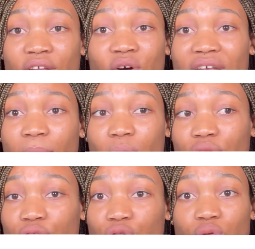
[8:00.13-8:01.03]
other
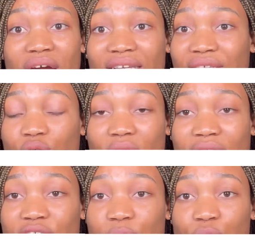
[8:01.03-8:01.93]
body you are
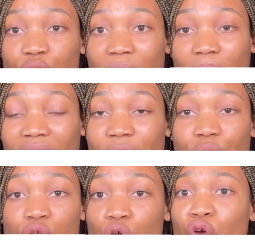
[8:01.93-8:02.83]
eligible to apply
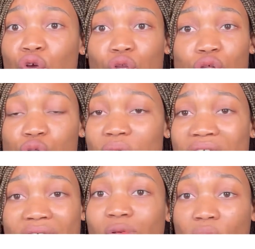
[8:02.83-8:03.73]
with. You need to
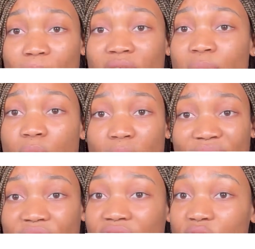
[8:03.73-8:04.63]
have minimum
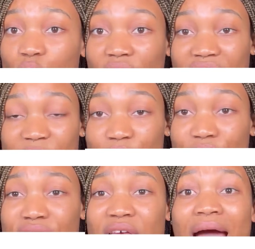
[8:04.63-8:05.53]
of 3 years working
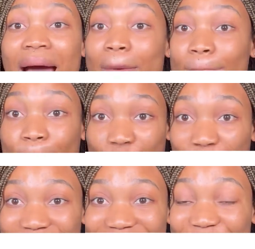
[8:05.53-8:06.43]
experience.
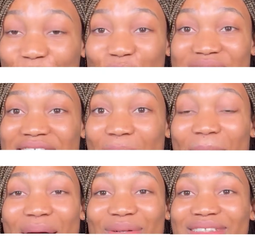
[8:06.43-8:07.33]
But the good thing
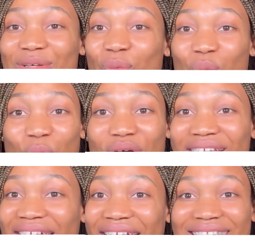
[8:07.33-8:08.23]
about the
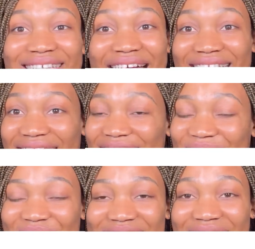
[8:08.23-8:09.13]

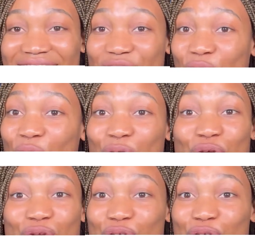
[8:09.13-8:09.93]
189 visa is you do